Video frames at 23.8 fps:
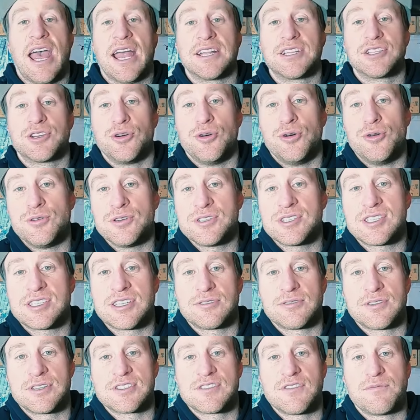and Core
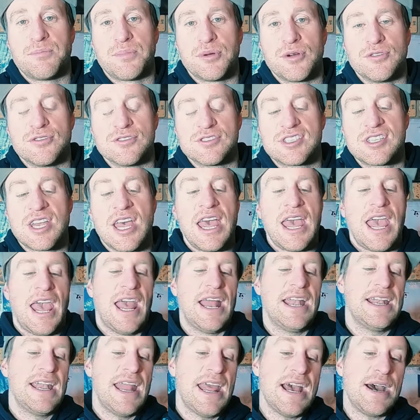series of boots,
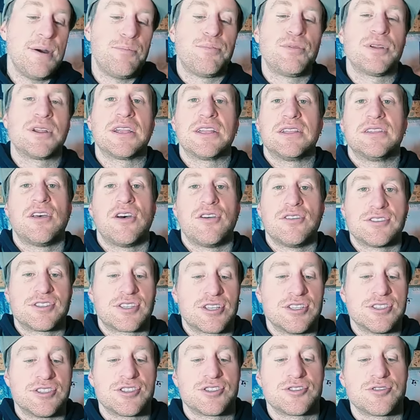and now bringing those
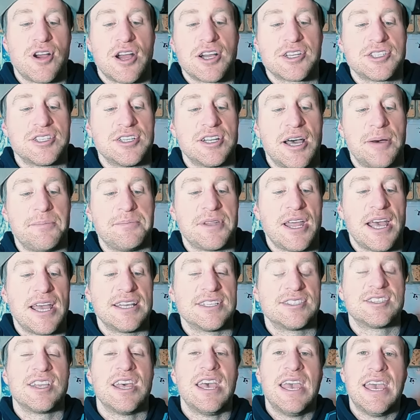construction
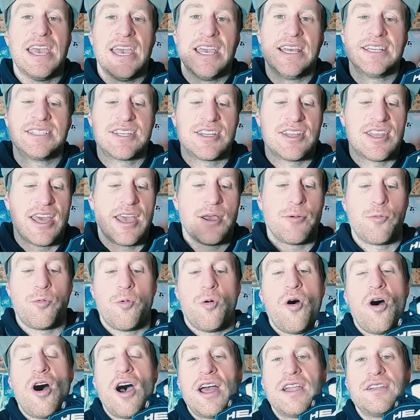updates into their
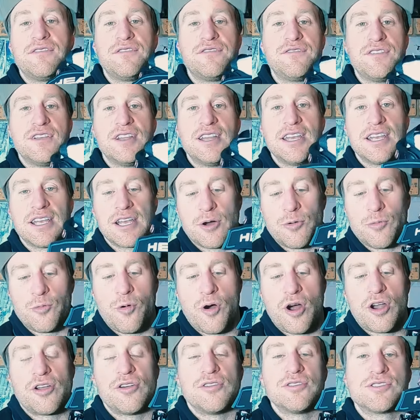wide fitting
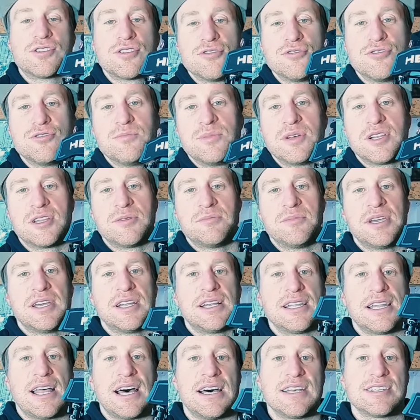
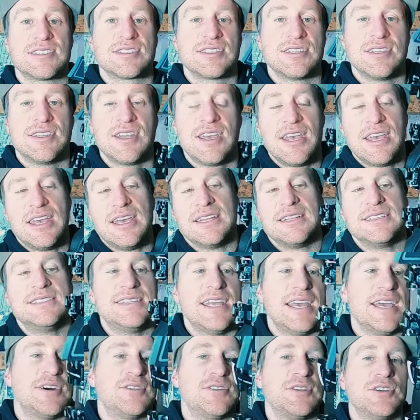102mm lasted
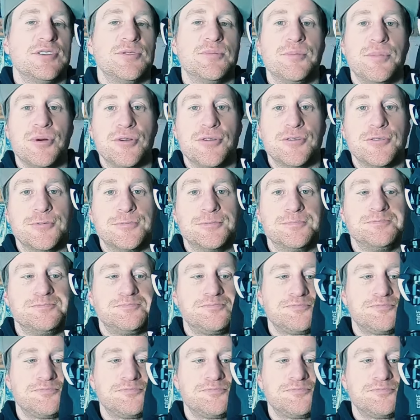downhill boot.